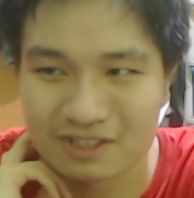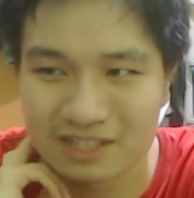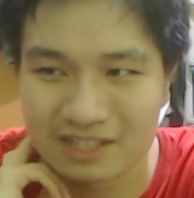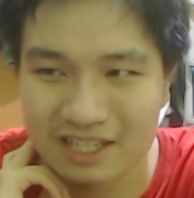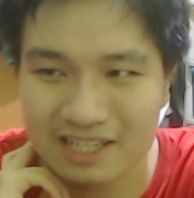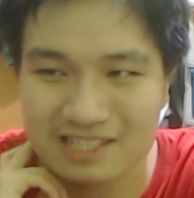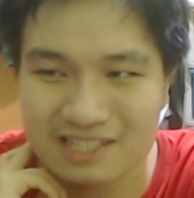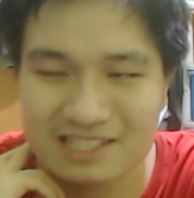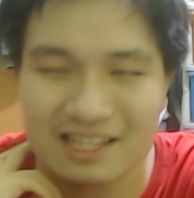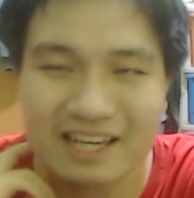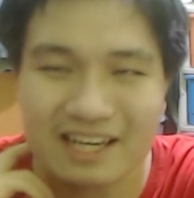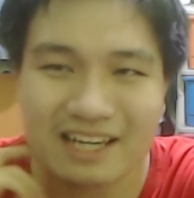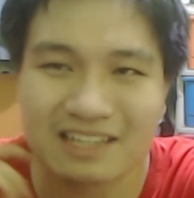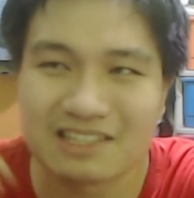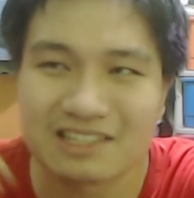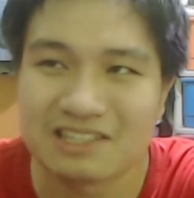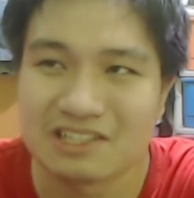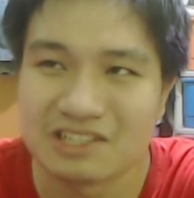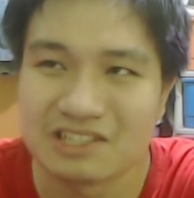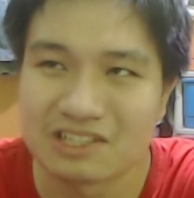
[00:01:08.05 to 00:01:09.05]
Like, it's like a
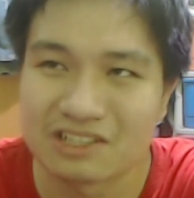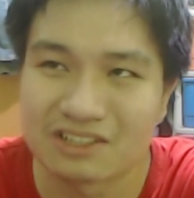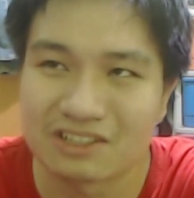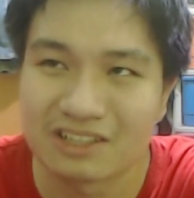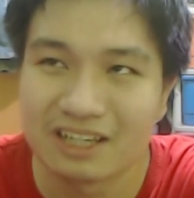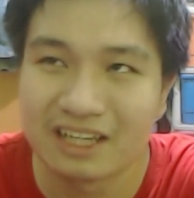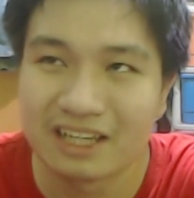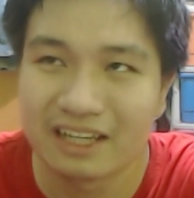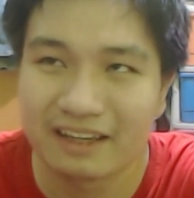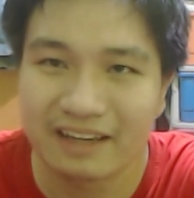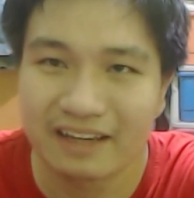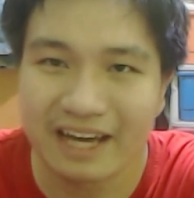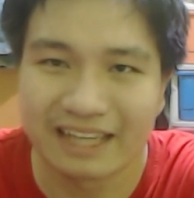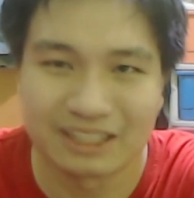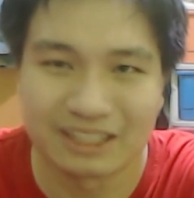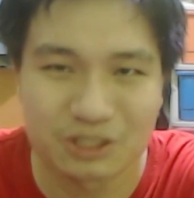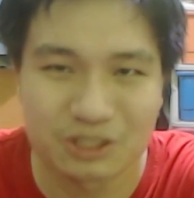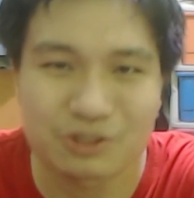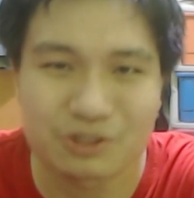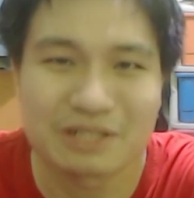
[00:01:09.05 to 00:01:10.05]
year
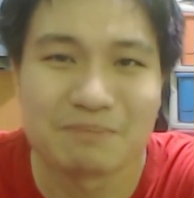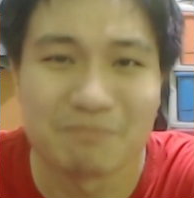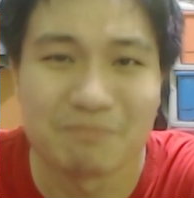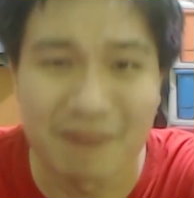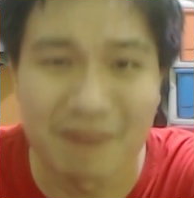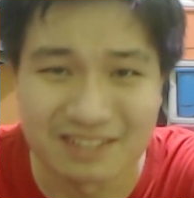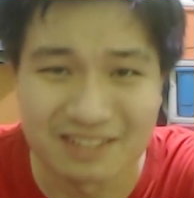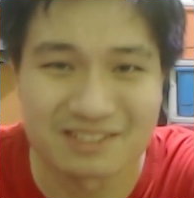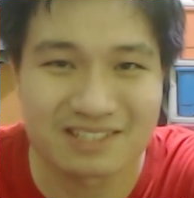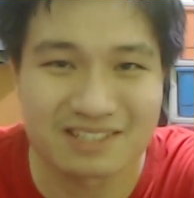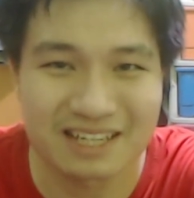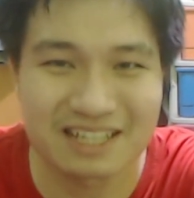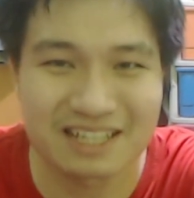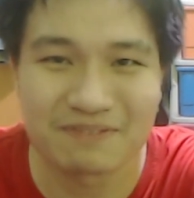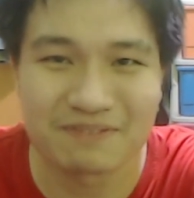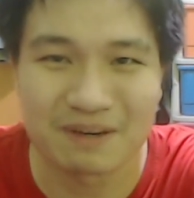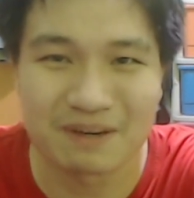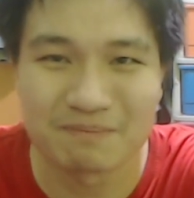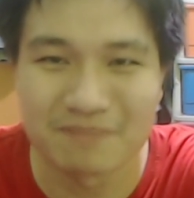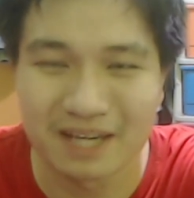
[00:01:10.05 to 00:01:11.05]
and 3 months,
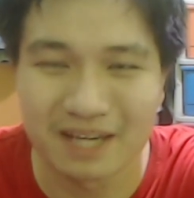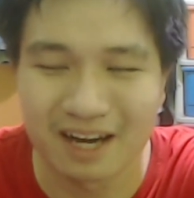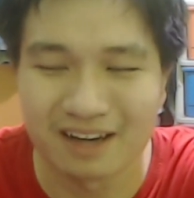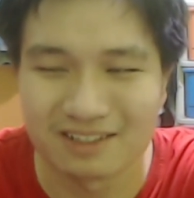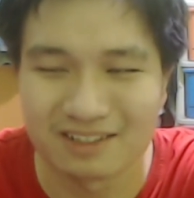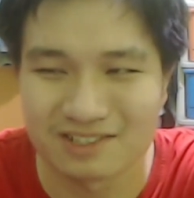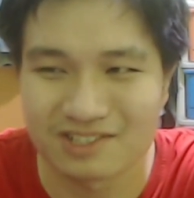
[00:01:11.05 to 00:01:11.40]
if I'm being honest.